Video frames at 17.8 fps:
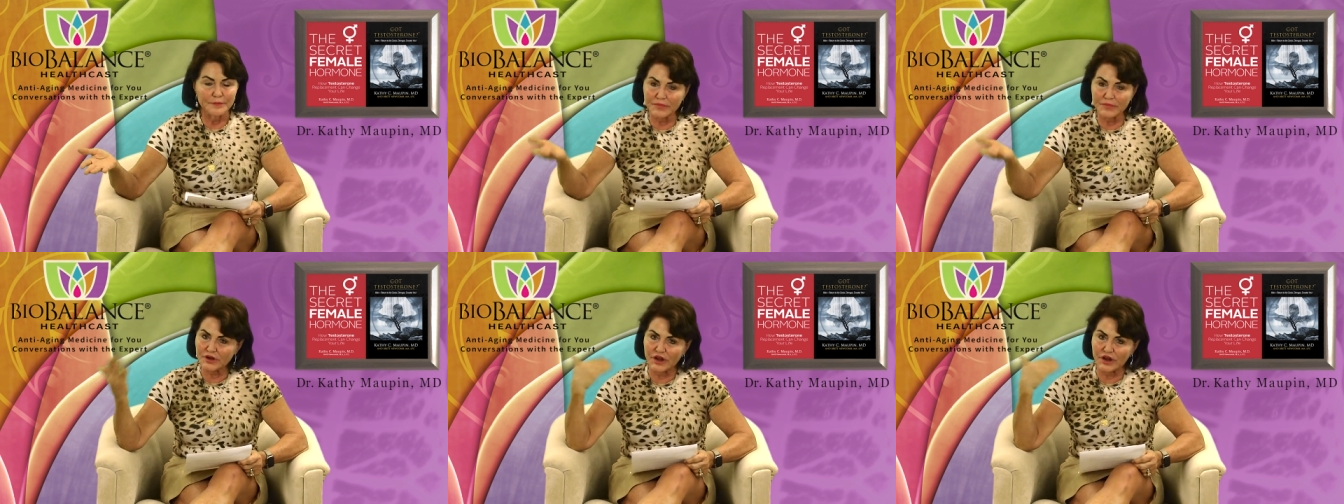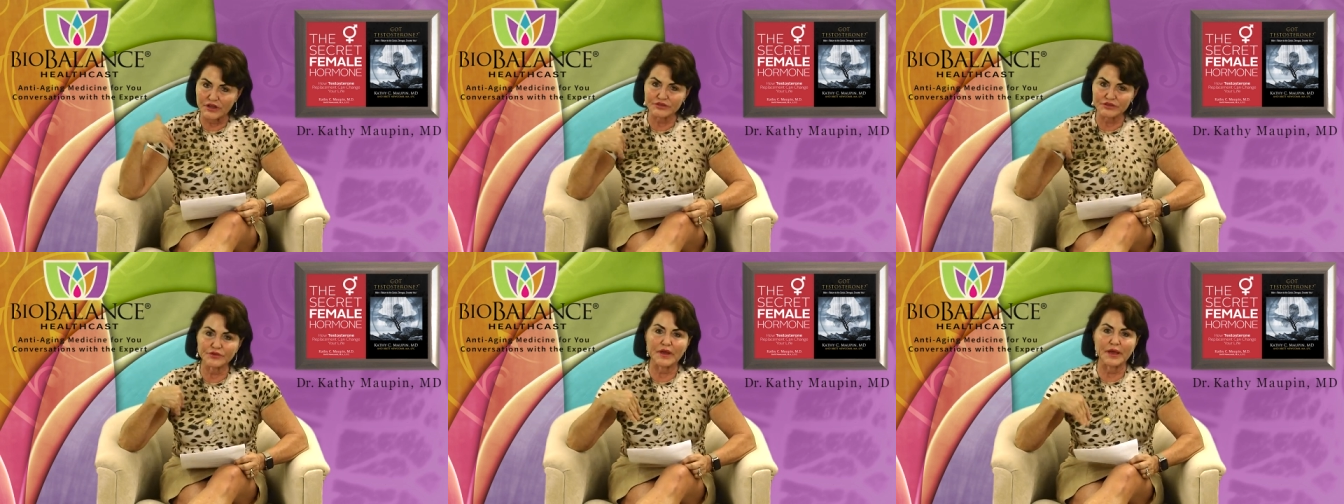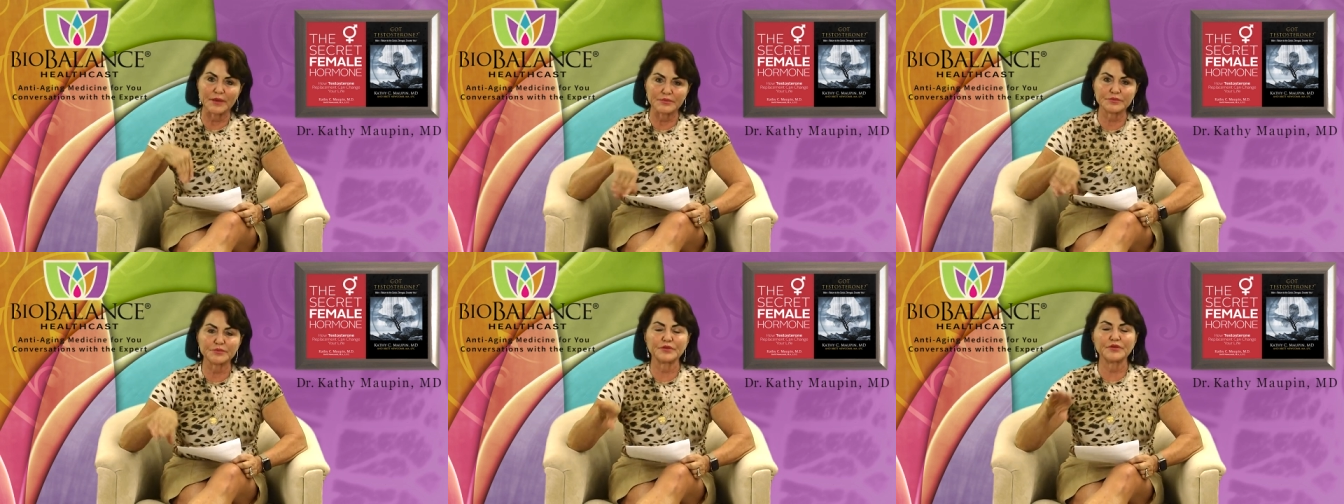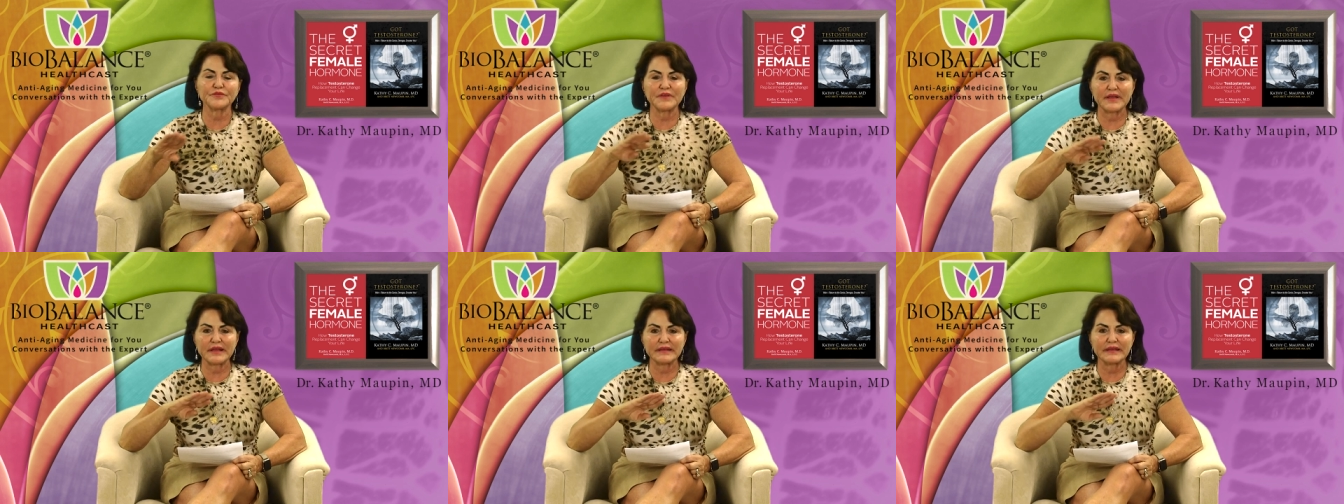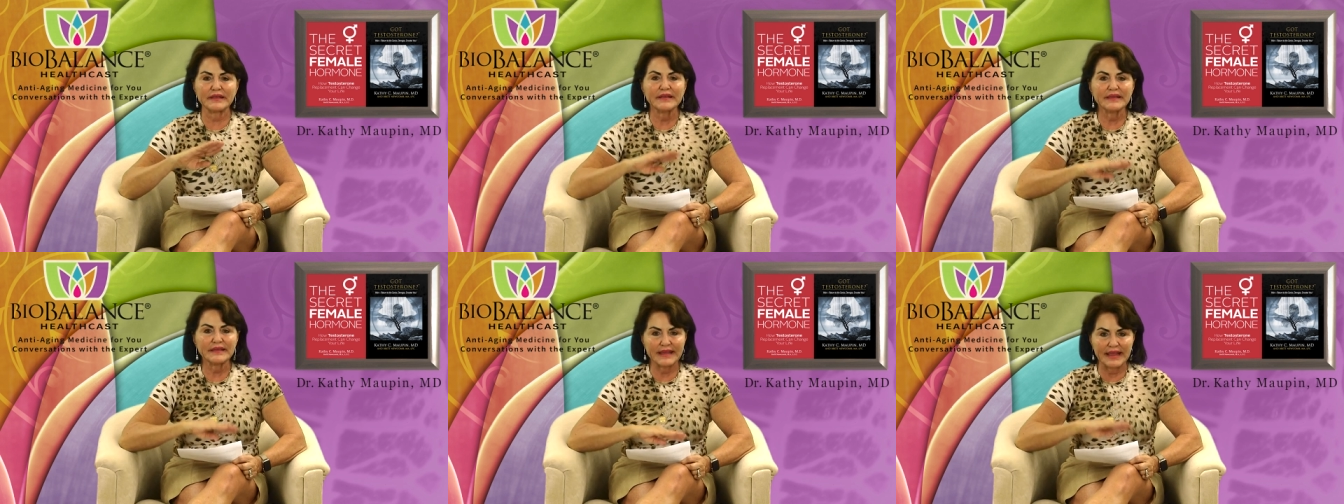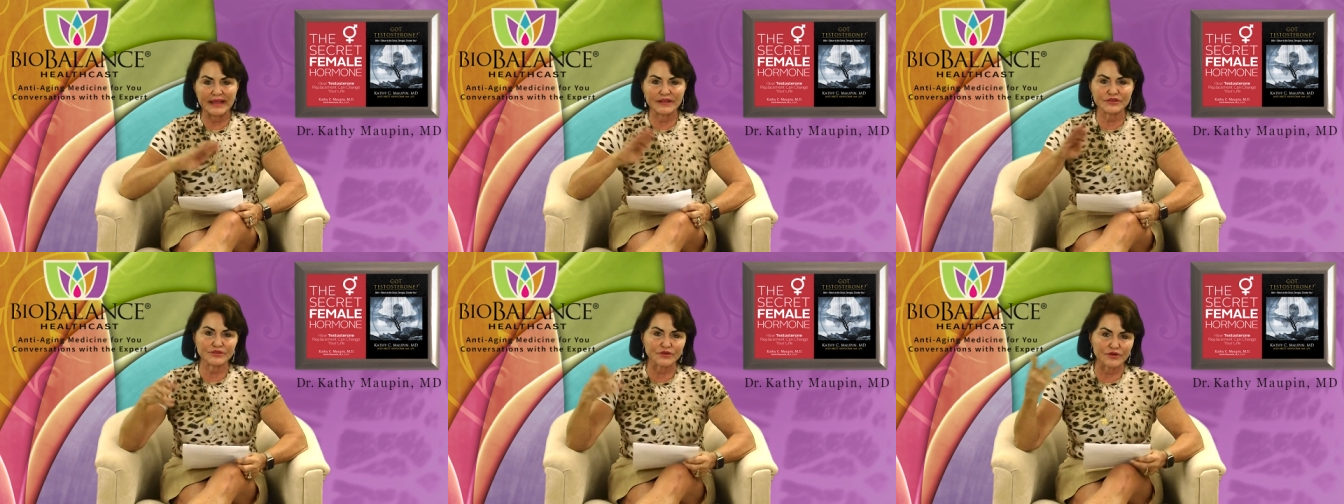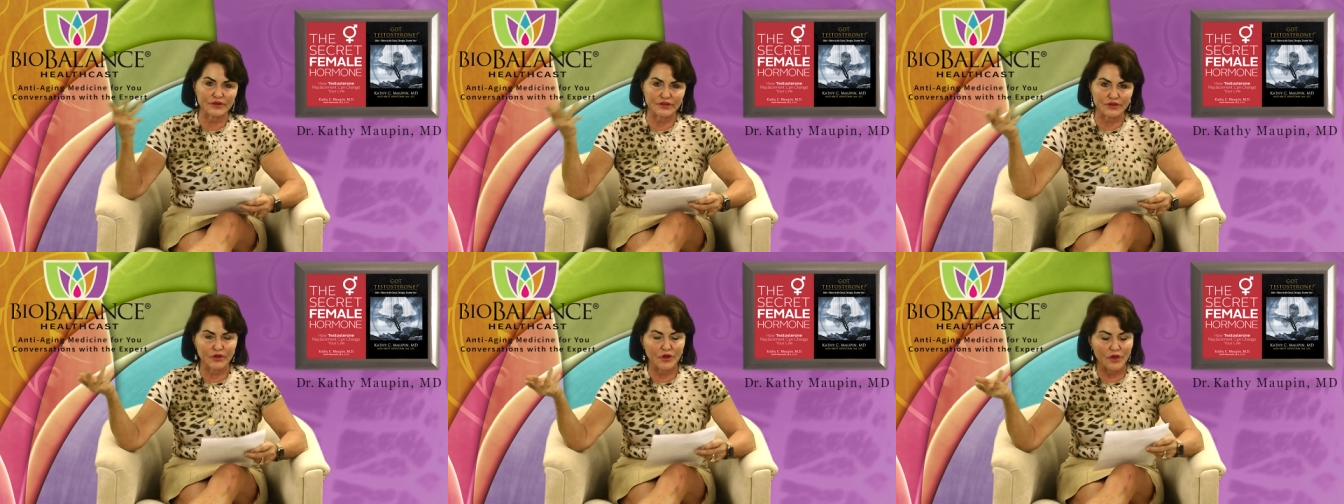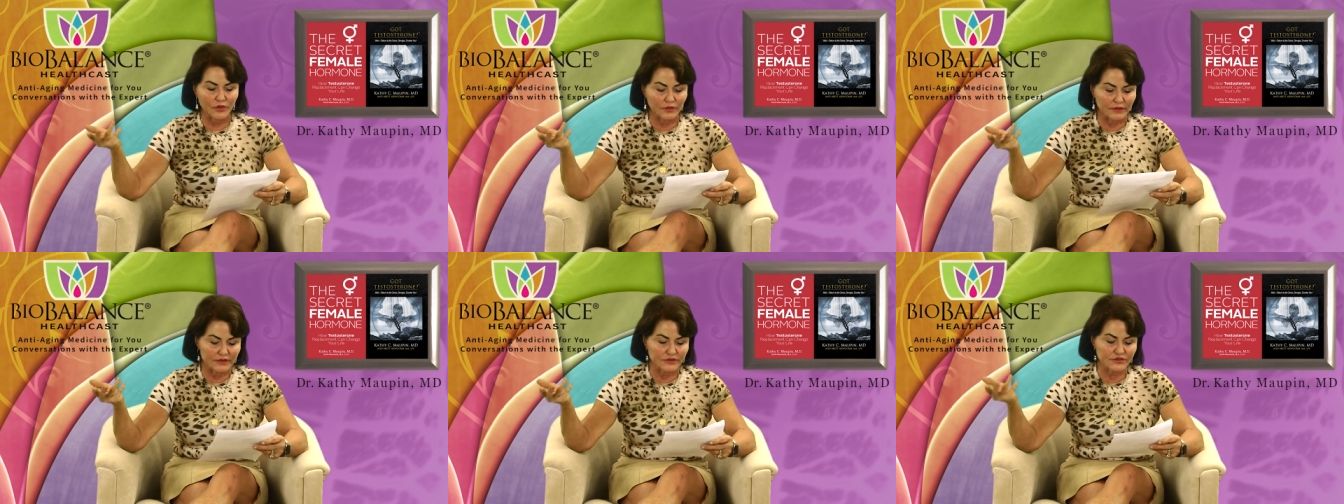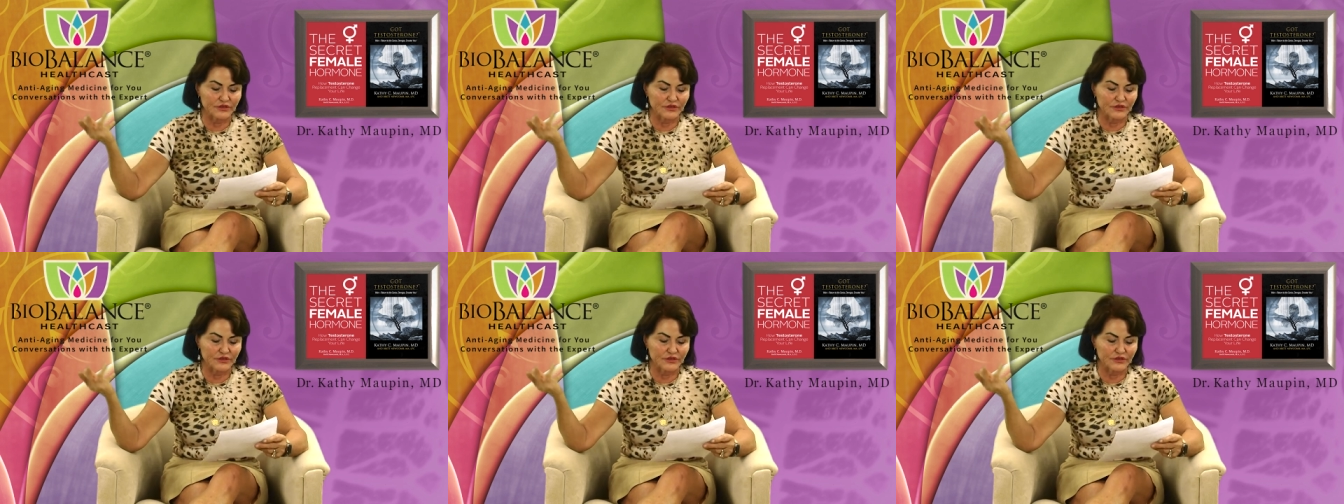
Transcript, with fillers: but it also helps prevent cancer in the colon.